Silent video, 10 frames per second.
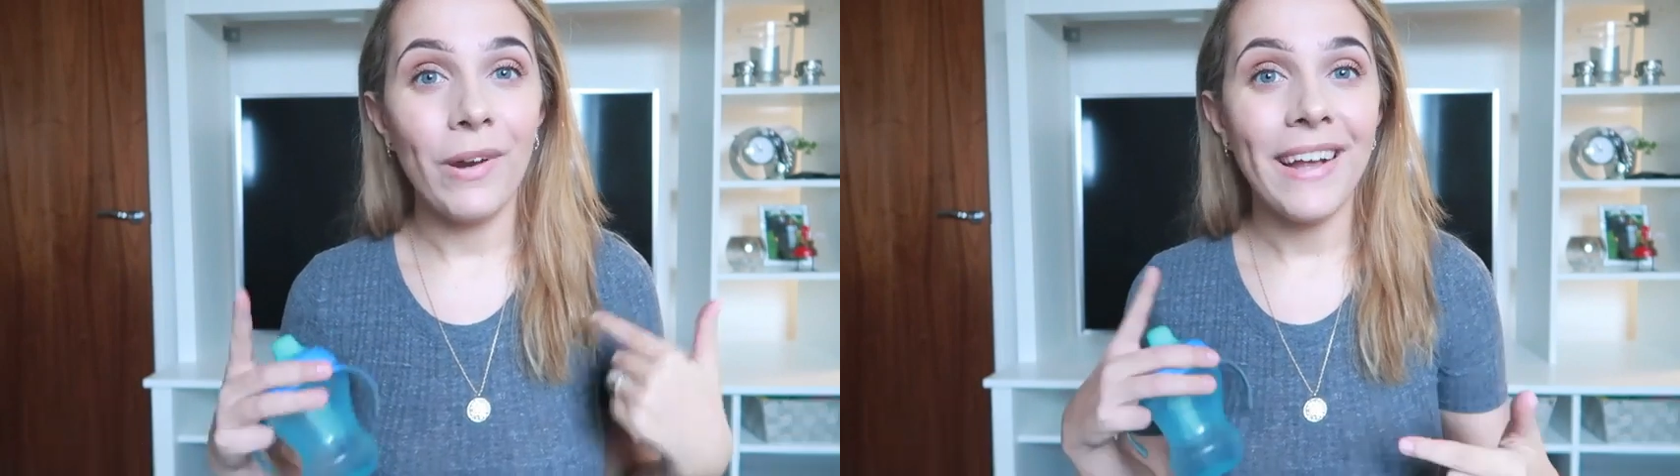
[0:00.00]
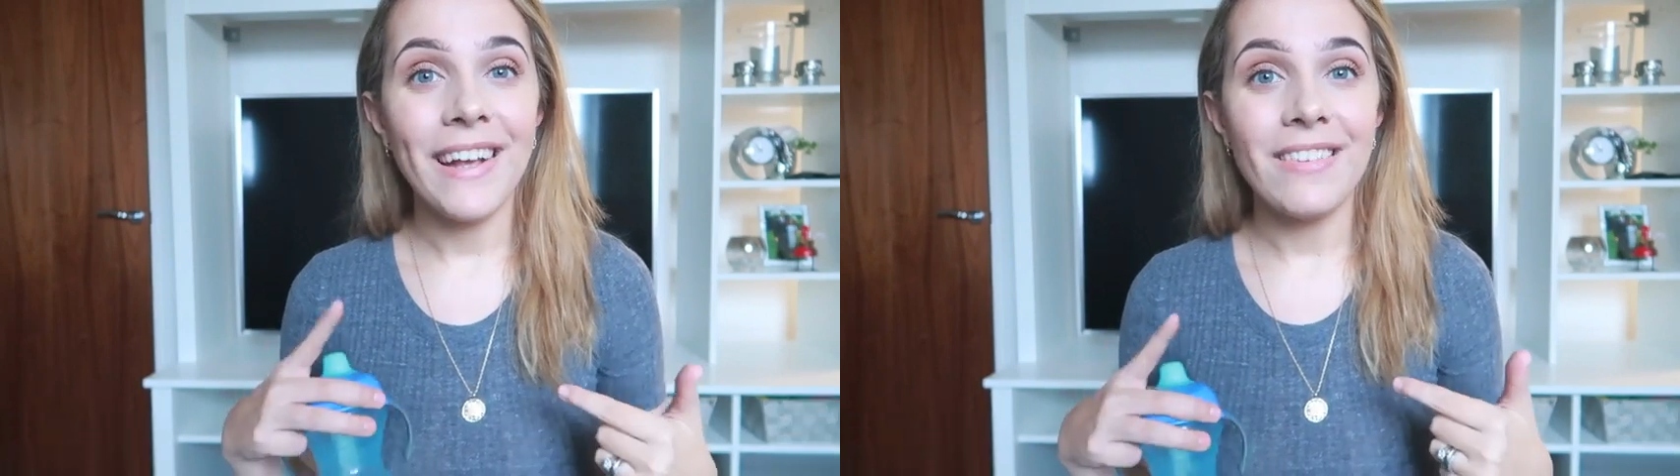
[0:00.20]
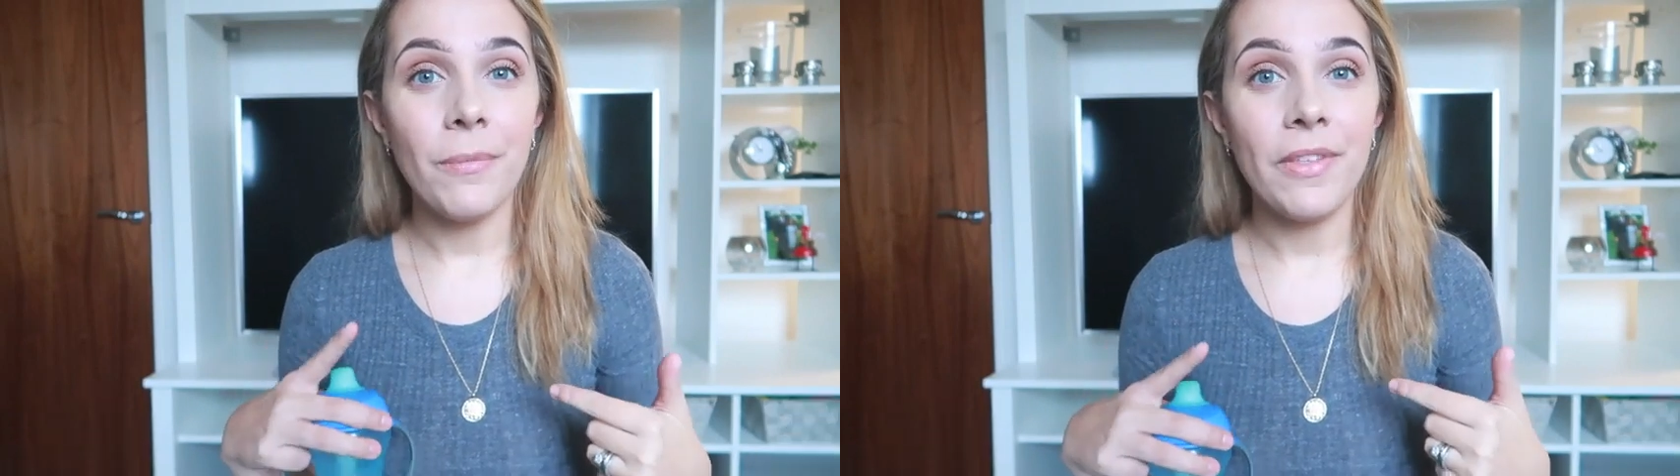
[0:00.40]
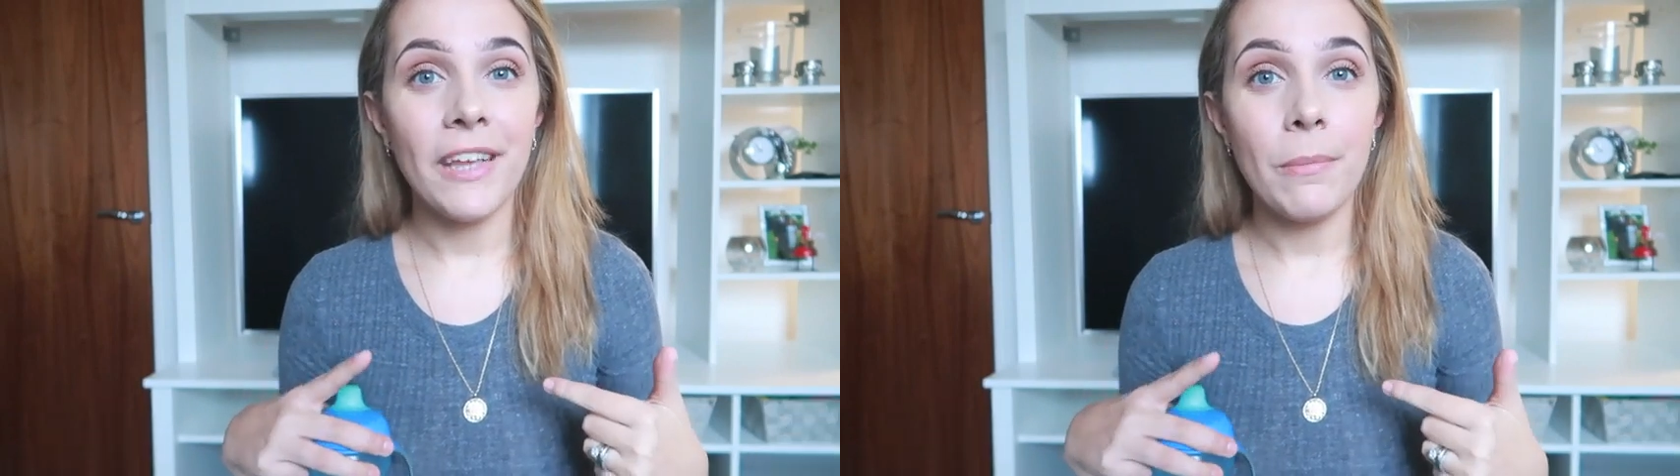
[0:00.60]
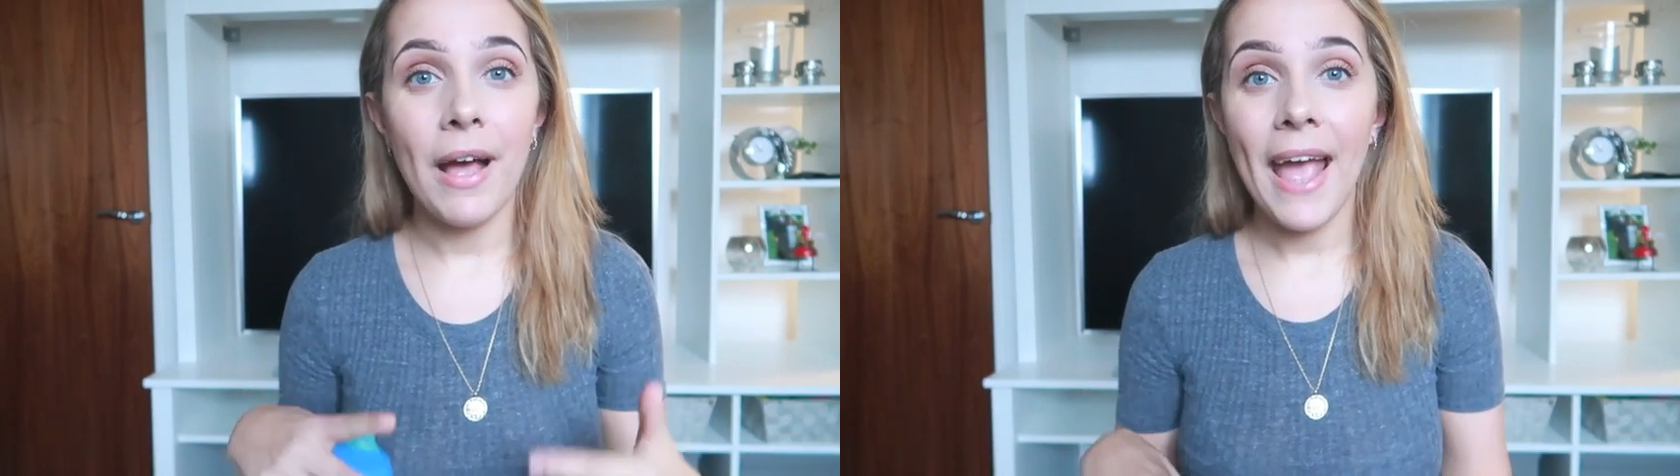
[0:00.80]
When I get
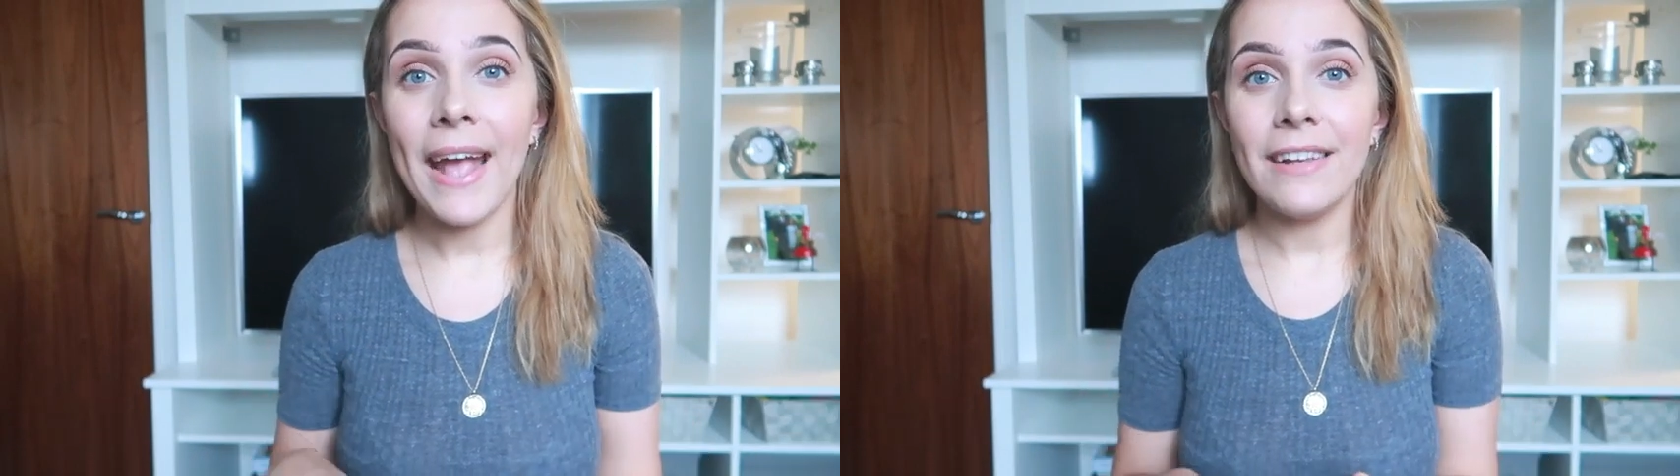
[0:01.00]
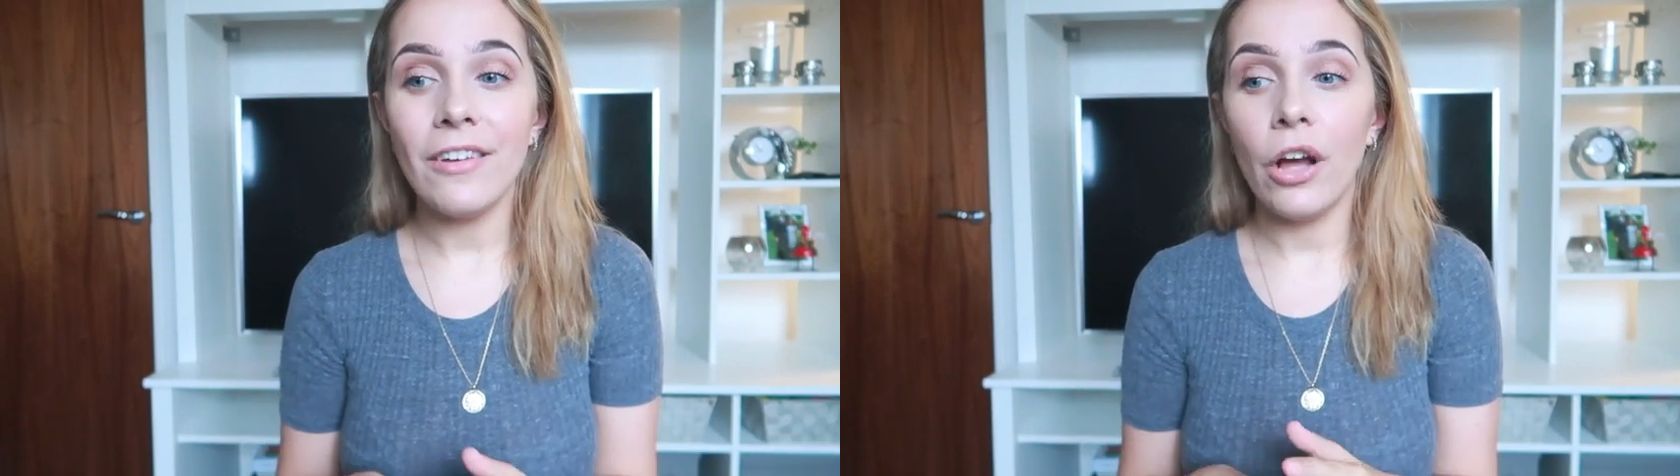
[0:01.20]
something in my head,